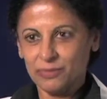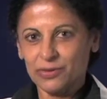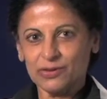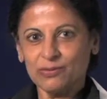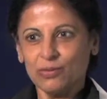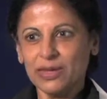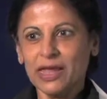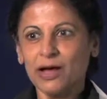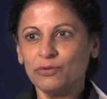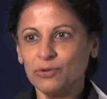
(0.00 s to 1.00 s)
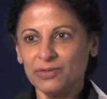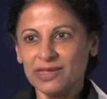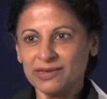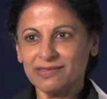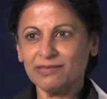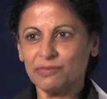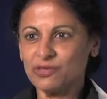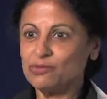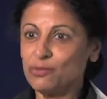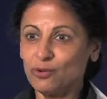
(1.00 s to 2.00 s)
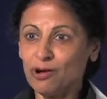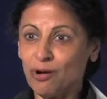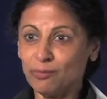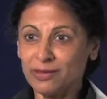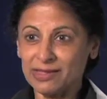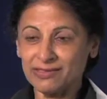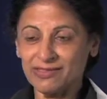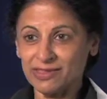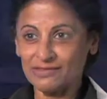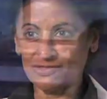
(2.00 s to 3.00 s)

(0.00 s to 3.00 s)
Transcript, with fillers: But we now know that it's much more complex than